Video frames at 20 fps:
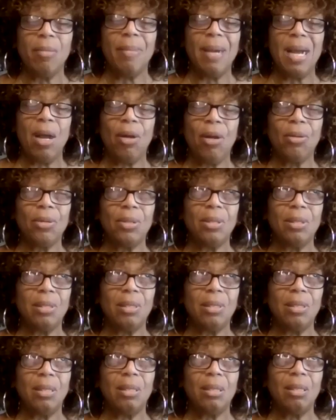about
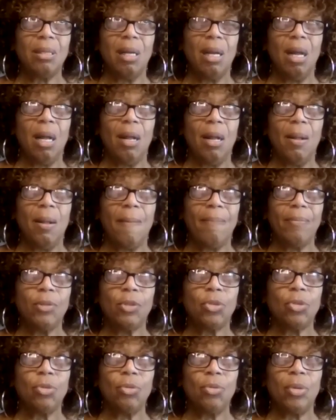
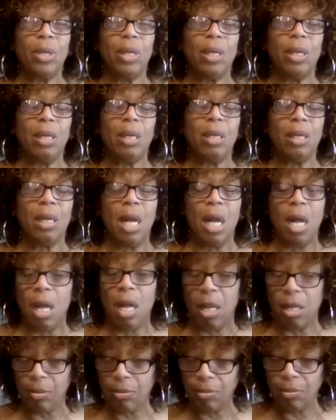doing,
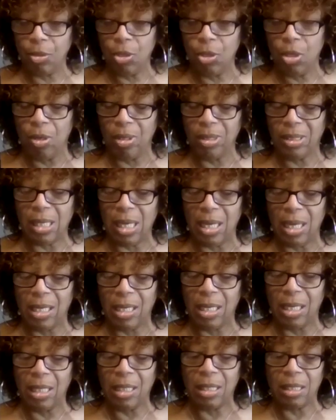
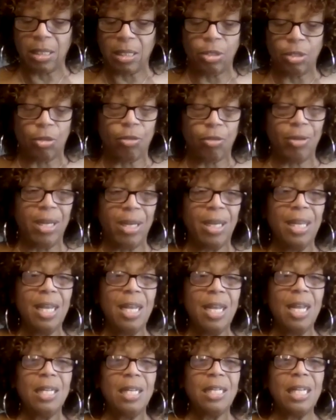attaining this degree.
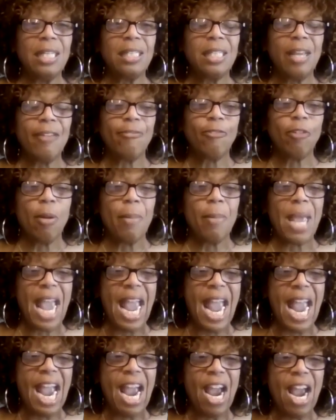They said from
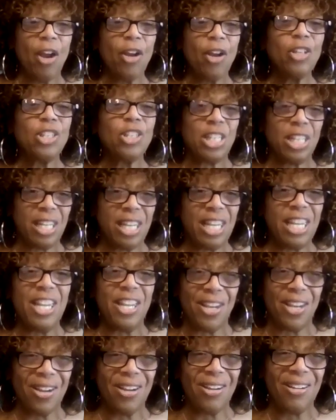hair to
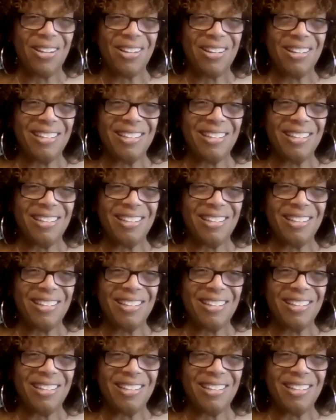here.